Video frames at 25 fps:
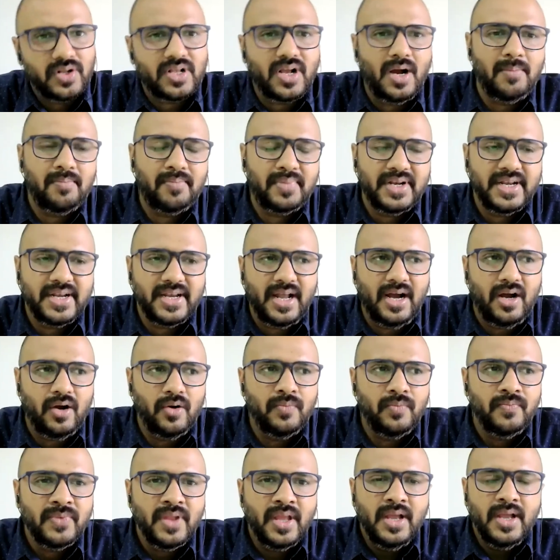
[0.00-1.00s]
company
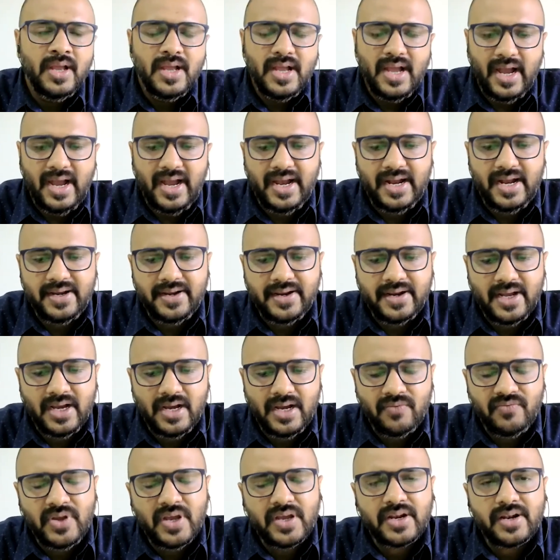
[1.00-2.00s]
now, and
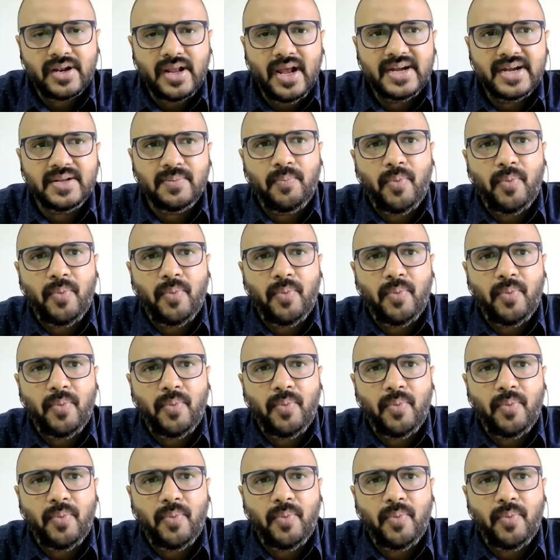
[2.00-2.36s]
we are at a